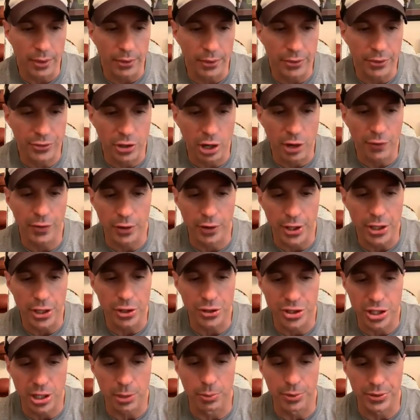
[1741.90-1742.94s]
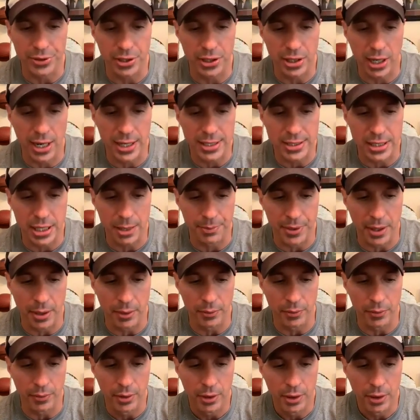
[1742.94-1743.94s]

servant leadership was a concept that